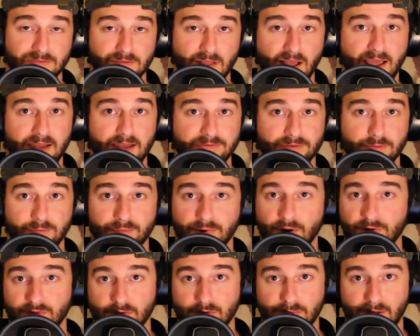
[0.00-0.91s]
line from
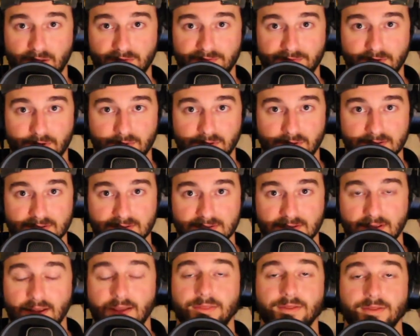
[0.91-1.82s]
Pro Football Focus.